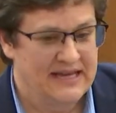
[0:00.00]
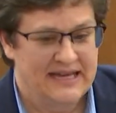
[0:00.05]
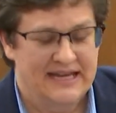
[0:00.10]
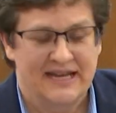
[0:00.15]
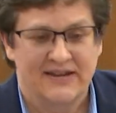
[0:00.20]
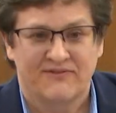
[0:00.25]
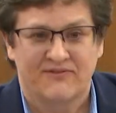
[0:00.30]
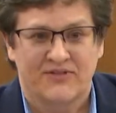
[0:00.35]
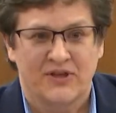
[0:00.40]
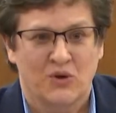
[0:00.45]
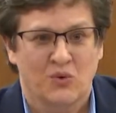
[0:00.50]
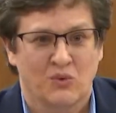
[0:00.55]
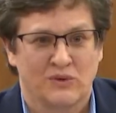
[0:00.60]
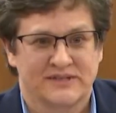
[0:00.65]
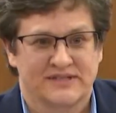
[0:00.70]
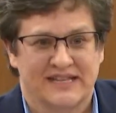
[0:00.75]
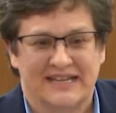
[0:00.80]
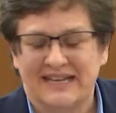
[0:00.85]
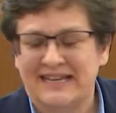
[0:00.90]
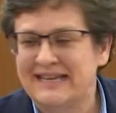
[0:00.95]
If there
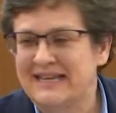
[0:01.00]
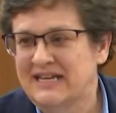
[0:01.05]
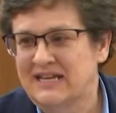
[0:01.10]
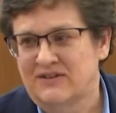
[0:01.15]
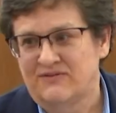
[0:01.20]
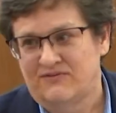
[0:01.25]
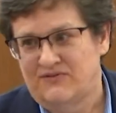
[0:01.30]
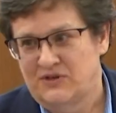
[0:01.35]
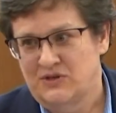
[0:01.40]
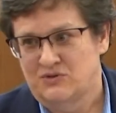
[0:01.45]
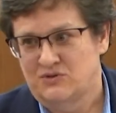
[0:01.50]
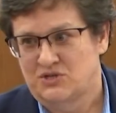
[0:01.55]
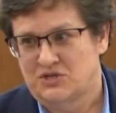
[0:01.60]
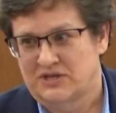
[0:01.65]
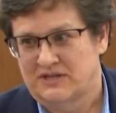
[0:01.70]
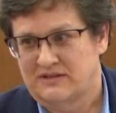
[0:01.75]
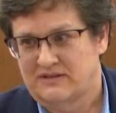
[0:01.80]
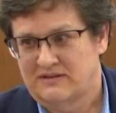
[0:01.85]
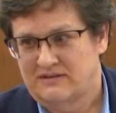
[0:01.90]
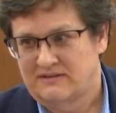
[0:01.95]
was any
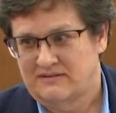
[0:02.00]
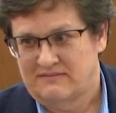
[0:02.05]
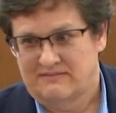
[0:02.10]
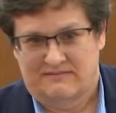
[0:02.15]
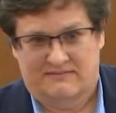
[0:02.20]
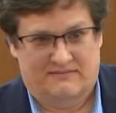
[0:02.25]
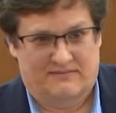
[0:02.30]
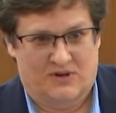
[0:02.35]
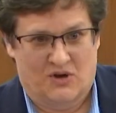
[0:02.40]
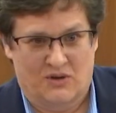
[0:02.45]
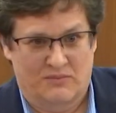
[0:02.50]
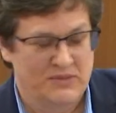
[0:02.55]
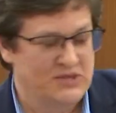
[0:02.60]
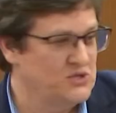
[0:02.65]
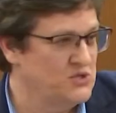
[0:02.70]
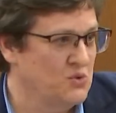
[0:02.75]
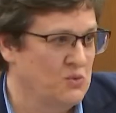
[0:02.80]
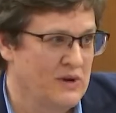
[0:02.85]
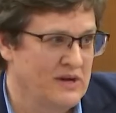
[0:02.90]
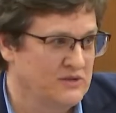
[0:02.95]
confusion on
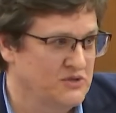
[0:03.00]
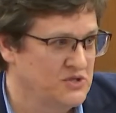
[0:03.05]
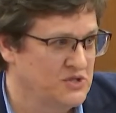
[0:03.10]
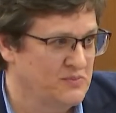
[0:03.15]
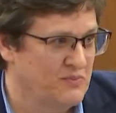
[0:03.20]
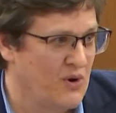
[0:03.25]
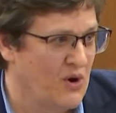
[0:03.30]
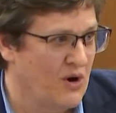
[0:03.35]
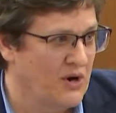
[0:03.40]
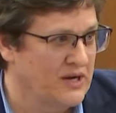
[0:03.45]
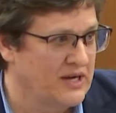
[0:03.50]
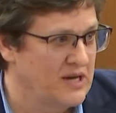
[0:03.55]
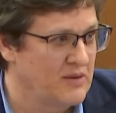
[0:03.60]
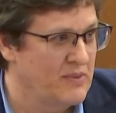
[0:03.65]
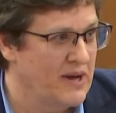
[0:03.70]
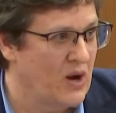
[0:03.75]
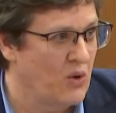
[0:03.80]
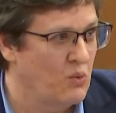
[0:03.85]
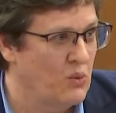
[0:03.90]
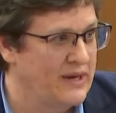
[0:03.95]
Mr. Welch's part
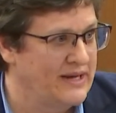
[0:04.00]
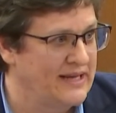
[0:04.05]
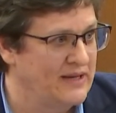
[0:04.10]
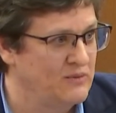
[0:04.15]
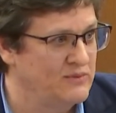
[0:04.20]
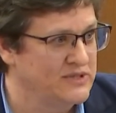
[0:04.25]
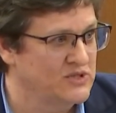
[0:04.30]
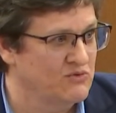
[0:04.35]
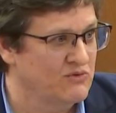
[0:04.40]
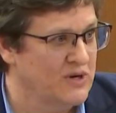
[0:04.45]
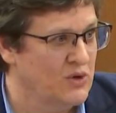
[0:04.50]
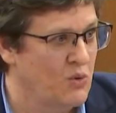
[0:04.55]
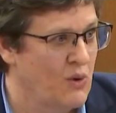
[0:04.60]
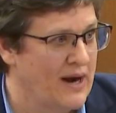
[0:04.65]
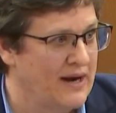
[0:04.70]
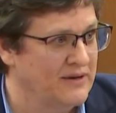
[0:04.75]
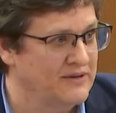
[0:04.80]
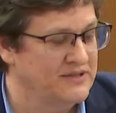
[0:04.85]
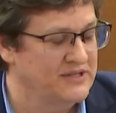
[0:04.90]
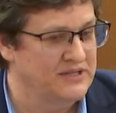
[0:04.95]
about what he was
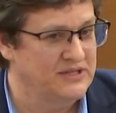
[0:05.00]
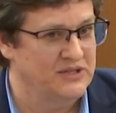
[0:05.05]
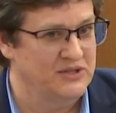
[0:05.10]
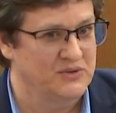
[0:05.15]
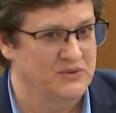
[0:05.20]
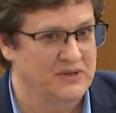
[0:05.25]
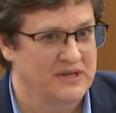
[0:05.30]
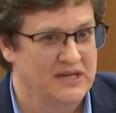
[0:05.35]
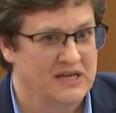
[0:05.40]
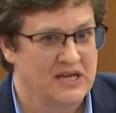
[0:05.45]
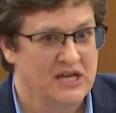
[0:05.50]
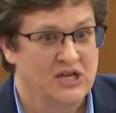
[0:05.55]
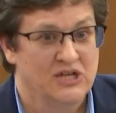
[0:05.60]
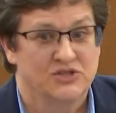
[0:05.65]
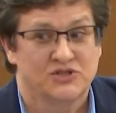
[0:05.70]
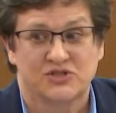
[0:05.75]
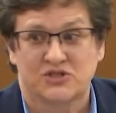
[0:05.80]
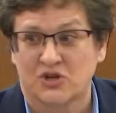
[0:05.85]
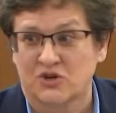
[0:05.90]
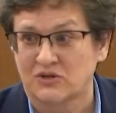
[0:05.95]
required to do,
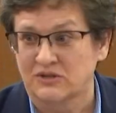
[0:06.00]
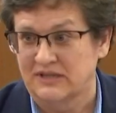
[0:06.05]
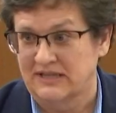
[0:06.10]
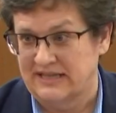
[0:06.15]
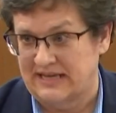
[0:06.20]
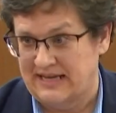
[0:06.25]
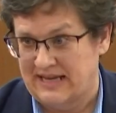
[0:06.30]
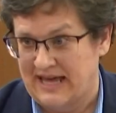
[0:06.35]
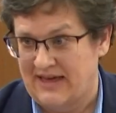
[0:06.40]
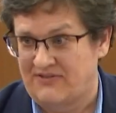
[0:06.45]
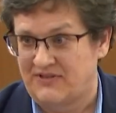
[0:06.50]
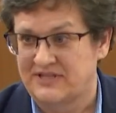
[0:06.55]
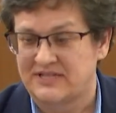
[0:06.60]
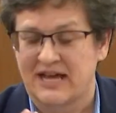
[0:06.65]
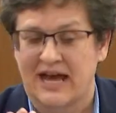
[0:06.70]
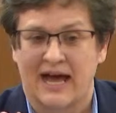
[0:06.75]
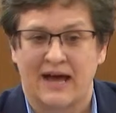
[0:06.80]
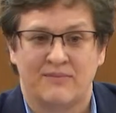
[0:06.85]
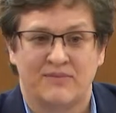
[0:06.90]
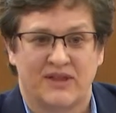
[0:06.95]
certainly at the
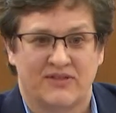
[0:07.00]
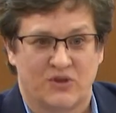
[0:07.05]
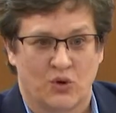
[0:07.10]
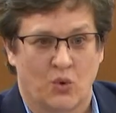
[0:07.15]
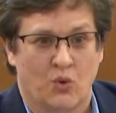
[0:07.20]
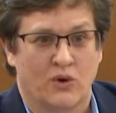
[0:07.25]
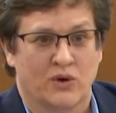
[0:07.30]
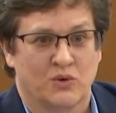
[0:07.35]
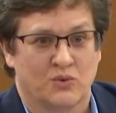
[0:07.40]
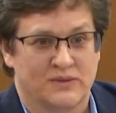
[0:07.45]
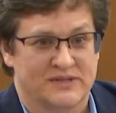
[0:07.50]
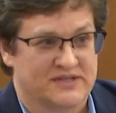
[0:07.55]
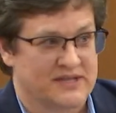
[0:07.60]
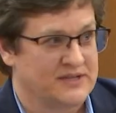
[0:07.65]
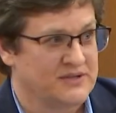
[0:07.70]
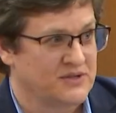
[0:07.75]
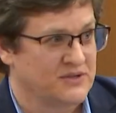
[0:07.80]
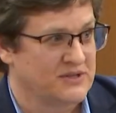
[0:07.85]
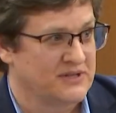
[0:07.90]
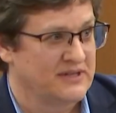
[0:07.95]
time that the order was
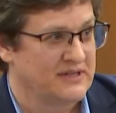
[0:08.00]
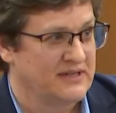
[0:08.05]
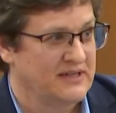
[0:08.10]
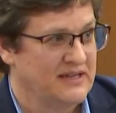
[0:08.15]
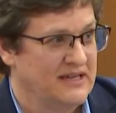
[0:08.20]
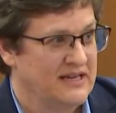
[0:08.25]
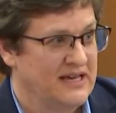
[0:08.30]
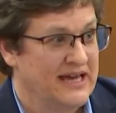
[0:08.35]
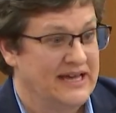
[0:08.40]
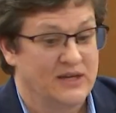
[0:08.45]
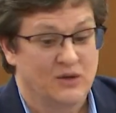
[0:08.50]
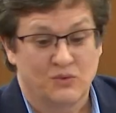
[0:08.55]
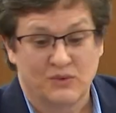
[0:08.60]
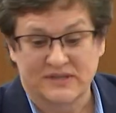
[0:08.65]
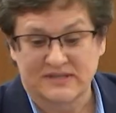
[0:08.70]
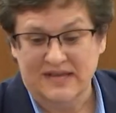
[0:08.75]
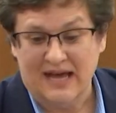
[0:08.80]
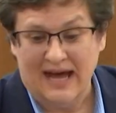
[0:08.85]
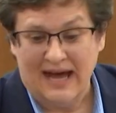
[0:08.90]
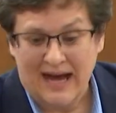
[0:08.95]
entered, And it
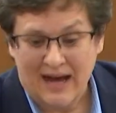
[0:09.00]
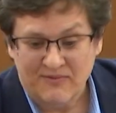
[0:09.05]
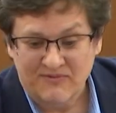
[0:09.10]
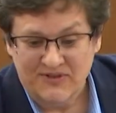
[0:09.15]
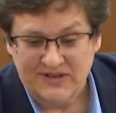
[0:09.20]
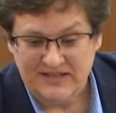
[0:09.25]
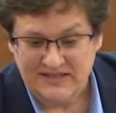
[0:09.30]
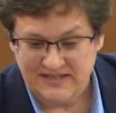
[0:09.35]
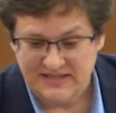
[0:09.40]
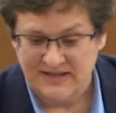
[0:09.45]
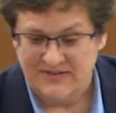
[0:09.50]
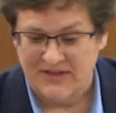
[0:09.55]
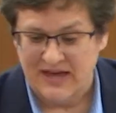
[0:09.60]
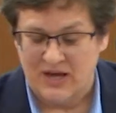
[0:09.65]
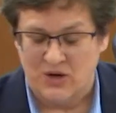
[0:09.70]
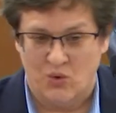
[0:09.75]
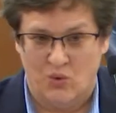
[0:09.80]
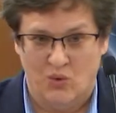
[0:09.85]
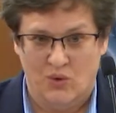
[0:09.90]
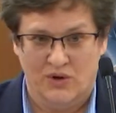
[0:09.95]
was obvious in
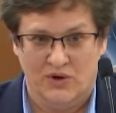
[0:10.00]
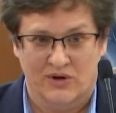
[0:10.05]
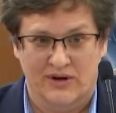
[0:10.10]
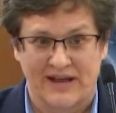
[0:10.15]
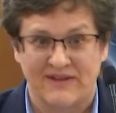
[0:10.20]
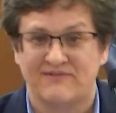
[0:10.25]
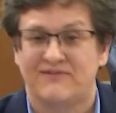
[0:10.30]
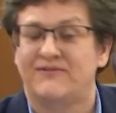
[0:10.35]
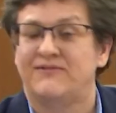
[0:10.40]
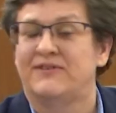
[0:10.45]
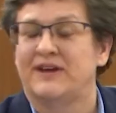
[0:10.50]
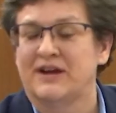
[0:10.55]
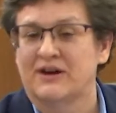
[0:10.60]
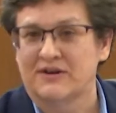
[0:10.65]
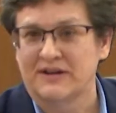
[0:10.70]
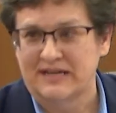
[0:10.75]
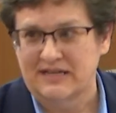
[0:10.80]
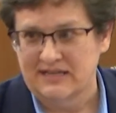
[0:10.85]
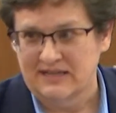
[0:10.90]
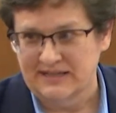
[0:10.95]
that order, and
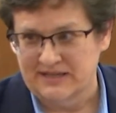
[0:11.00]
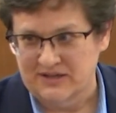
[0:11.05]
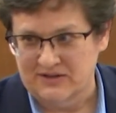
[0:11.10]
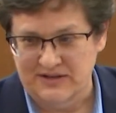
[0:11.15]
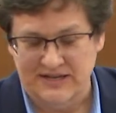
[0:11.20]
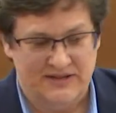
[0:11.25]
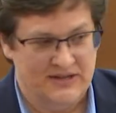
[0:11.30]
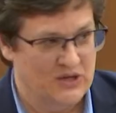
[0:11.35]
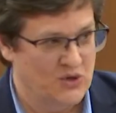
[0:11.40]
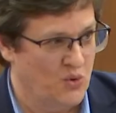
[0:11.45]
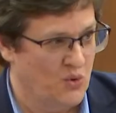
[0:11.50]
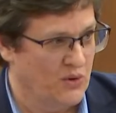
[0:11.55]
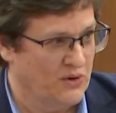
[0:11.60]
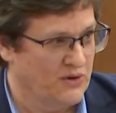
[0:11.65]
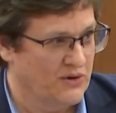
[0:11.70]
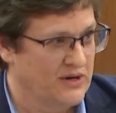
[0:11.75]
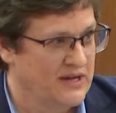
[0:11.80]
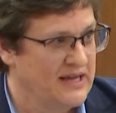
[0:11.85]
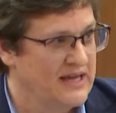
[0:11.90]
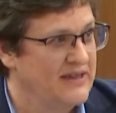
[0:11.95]
very clear in the
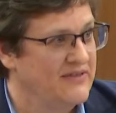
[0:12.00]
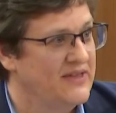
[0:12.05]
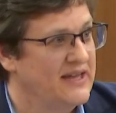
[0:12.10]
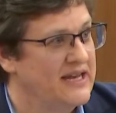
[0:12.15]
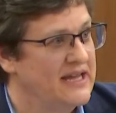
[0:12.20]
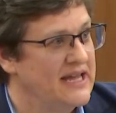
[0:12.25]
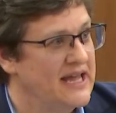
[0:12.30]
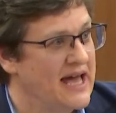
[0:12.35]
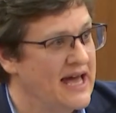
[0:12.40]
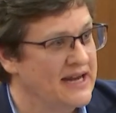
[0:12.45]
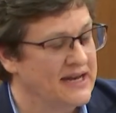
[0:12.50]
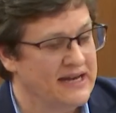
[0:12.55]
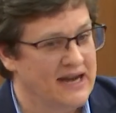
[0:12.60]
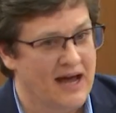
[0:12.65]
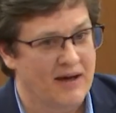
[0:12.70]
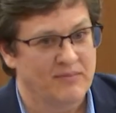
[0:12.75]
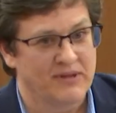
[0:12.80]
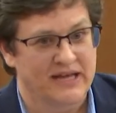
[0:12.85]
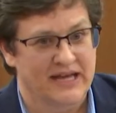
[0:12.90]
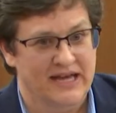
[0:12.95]
order, that he had an
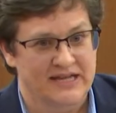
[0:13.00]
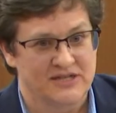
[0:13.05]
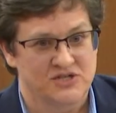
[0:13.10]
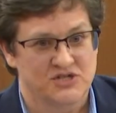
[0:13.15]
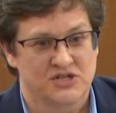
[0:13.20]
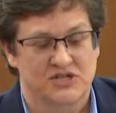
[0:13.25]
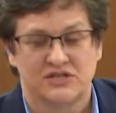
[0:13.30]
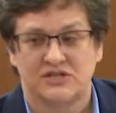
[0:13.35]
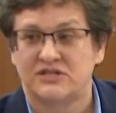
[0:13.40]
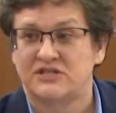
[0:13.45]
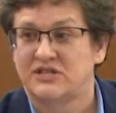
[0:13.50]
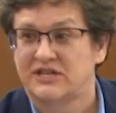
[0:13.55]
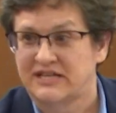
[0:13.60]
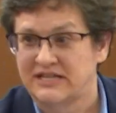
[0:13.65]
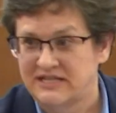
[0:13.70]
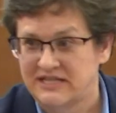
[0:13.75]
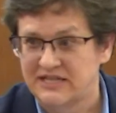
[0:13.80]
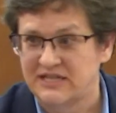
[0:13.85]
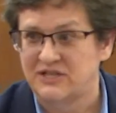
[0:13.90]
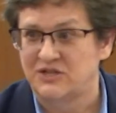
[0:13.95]
obligation to
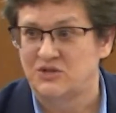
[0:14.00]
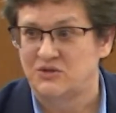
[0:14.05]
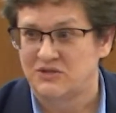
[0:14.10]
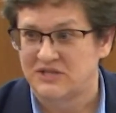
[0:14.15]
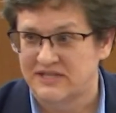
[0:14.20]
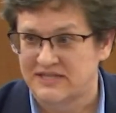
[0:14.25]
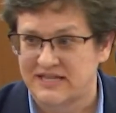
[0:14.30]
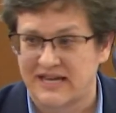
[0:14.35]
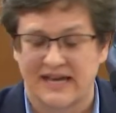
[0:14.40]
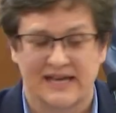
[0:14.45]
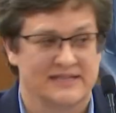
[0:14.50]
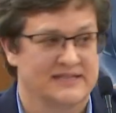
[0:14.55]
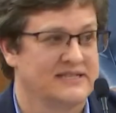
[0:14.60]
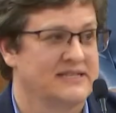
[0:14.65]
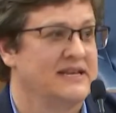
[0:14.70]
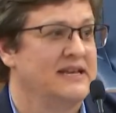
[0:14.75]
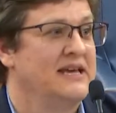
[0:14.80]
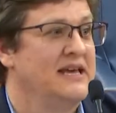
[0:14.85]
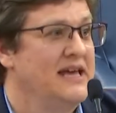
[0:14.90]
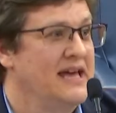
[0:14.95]
continue to test
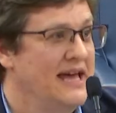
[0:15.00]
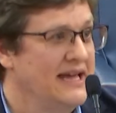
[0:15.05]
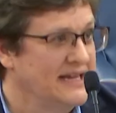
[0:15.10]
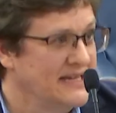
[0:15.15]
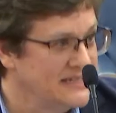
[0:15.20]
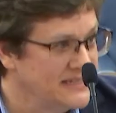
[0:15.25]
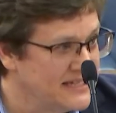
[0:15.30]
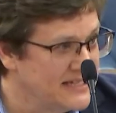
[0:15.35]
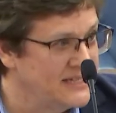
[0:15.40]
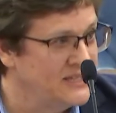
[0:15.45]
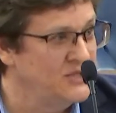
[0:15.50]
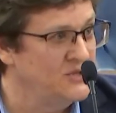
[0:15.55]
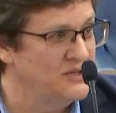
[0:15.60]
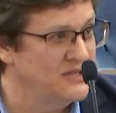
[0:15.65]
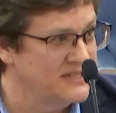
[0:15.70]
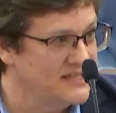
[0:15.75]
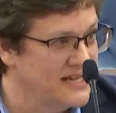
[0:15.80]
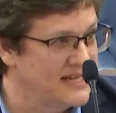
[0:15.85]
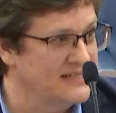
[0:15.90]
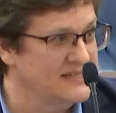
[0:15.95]
and continue
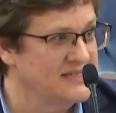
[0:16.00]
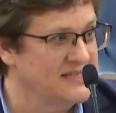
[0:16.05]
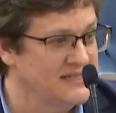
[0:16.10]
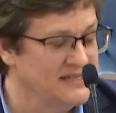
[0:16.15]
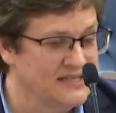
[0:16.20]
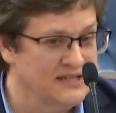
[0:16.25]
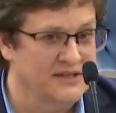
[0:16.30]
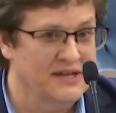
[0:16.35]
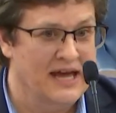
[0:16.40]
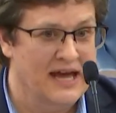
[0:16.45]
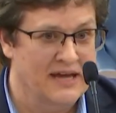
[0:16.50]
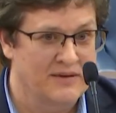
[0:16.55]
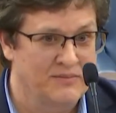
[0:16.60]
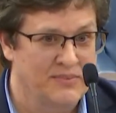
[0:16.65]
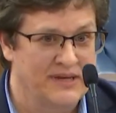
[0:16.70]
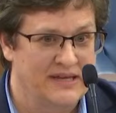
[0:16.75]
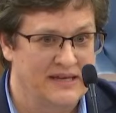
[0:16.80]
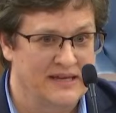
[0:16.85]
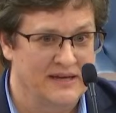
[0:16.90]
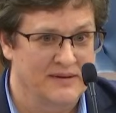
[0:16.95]
to test until 9
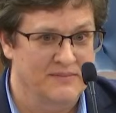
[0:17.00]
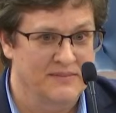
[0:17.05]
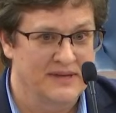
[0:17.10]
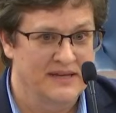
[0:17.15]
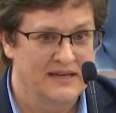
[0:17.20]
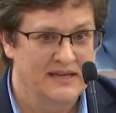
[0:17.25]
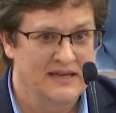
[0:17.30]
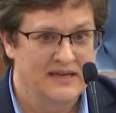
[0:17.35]
p.m.